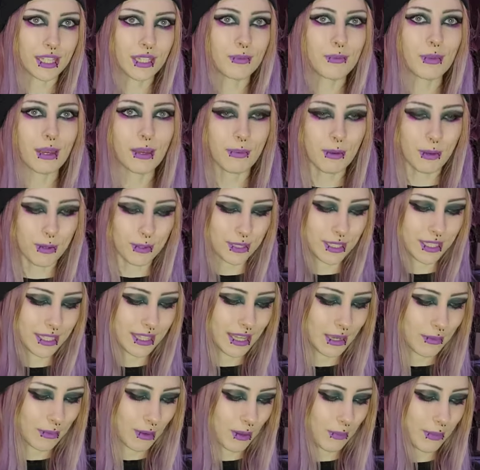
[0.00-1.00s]
them. I posted
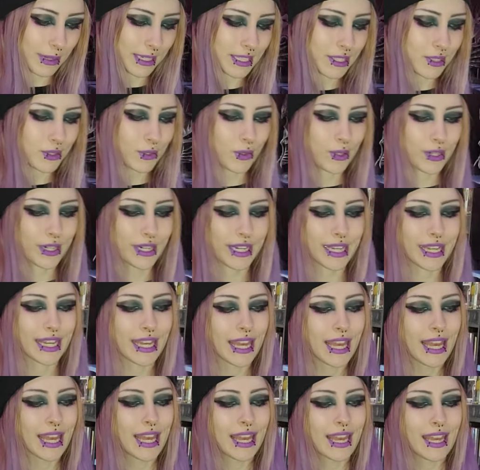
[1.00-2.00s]
them on my story,
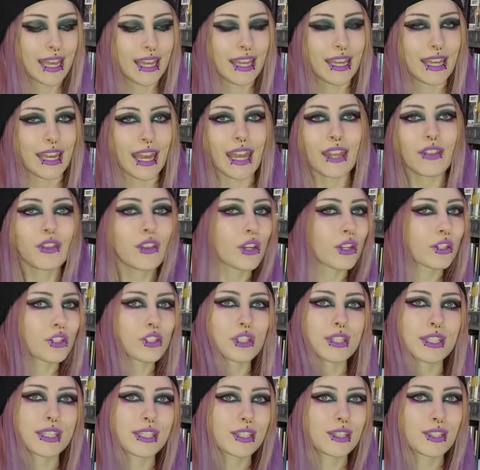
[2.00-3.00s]
and they're
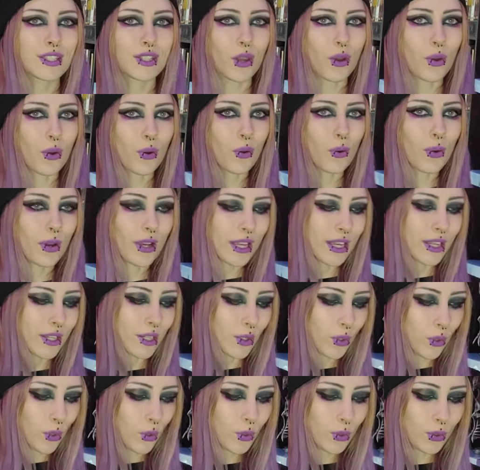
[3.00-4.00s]
just so
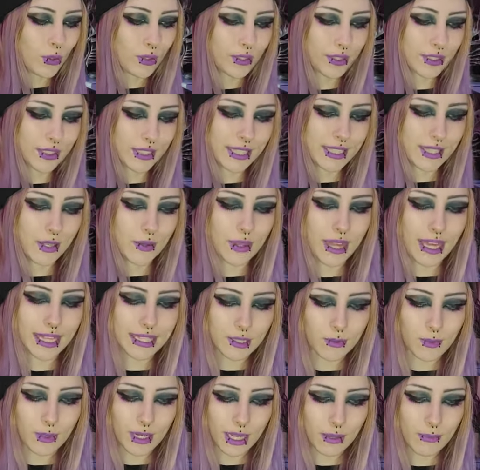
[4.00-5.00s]
cool. So
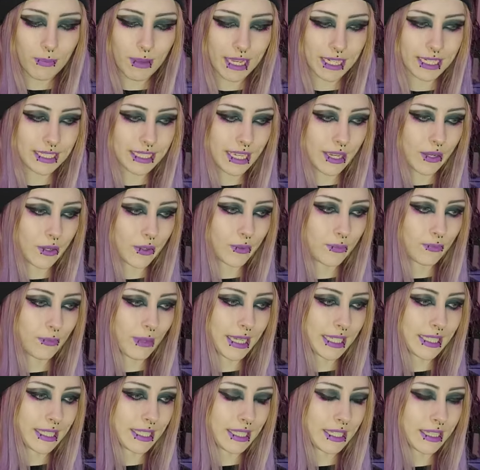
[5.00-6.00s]
that's what I picked out.
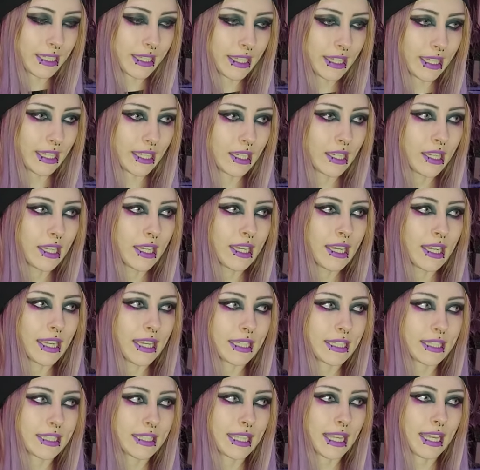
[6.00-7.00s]
Basically,
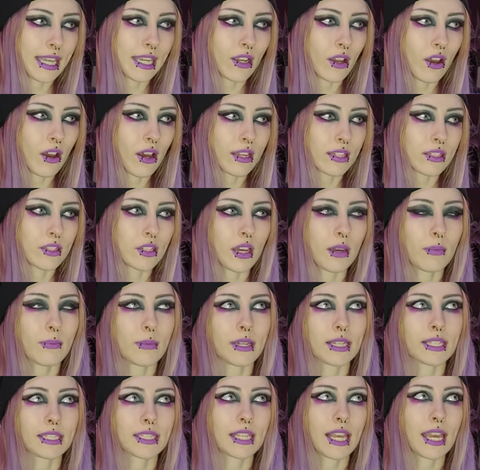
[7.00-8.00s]
it's like Hot
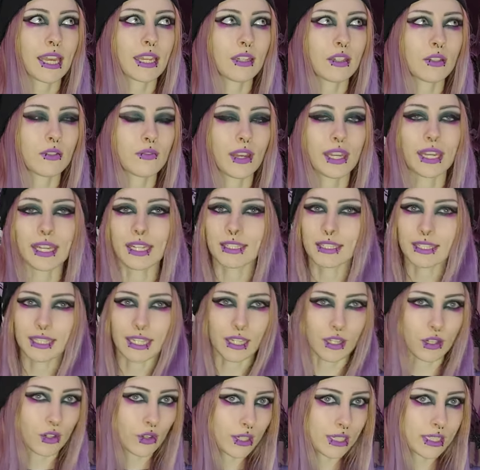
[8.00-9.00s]
Topic's kind of, I guess,
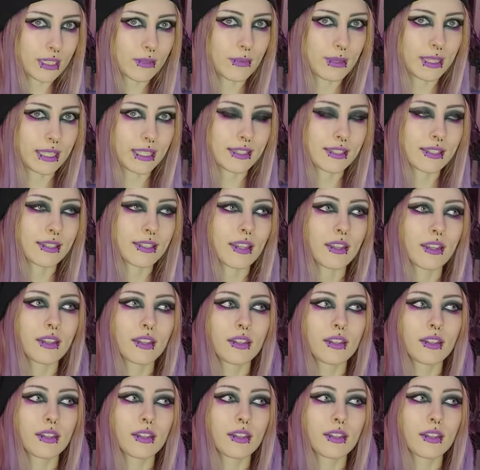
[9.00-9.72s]
like Christmas